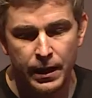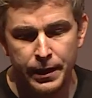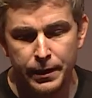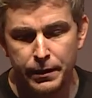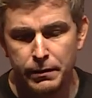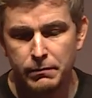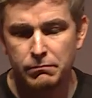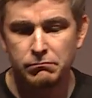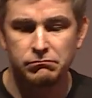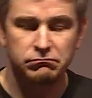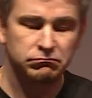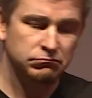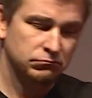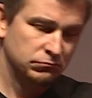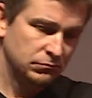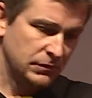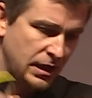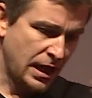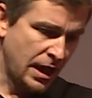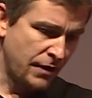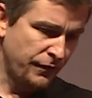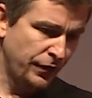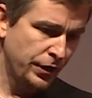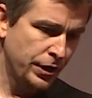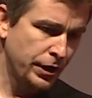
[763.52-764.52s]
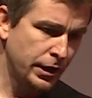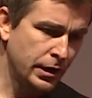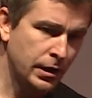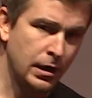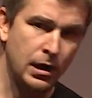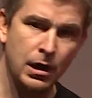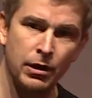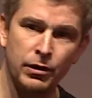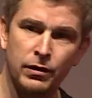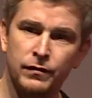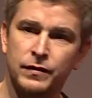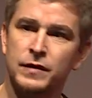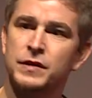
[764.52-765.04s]
And every
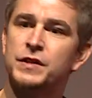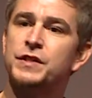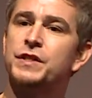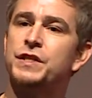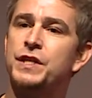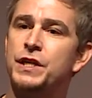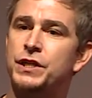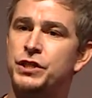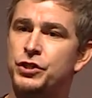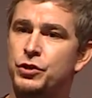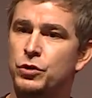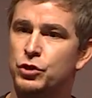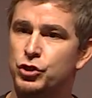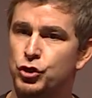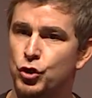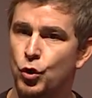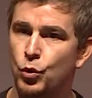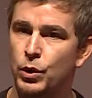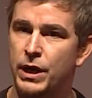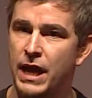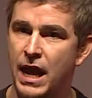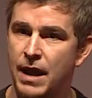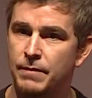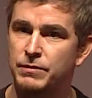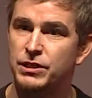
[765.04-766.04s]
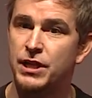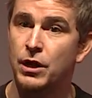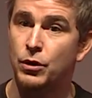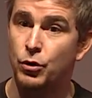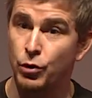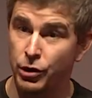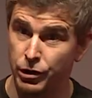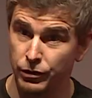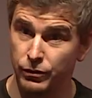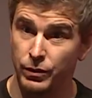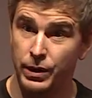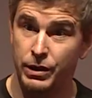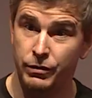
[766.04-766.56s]
year, out of the 60 or so games that
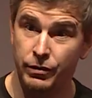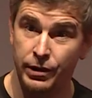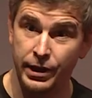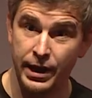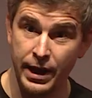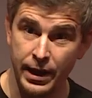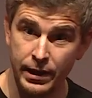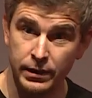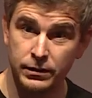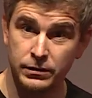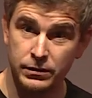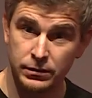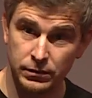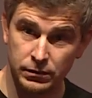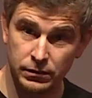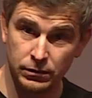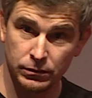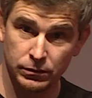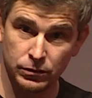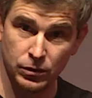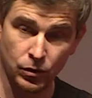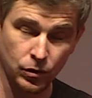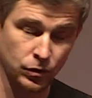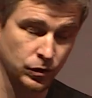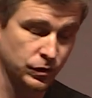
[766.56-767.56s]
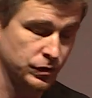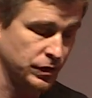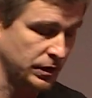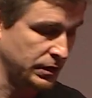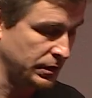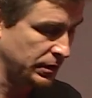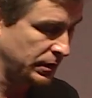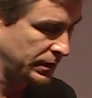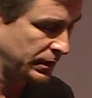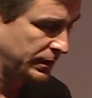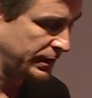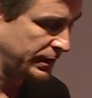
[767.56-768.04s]
we create in, those, in,